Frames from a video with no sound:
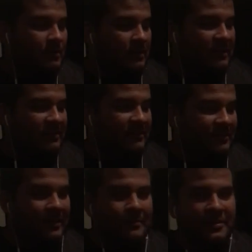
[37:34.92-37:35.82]

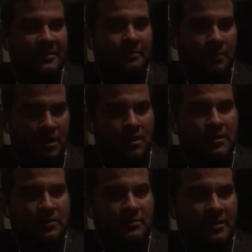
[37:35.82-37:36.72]
I'm in the bunk.
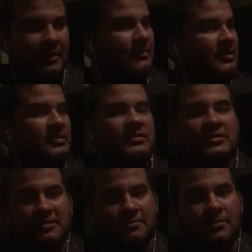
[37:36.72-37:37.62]
I'm in the
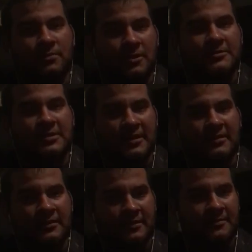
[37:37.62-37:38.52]
sleeper berth
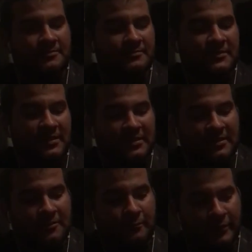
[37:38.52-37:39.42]
setting up
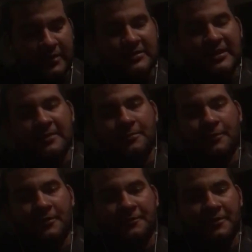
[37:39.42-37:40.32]
with a
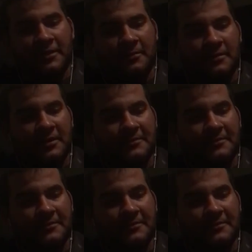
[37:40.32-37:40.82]
table in front of me.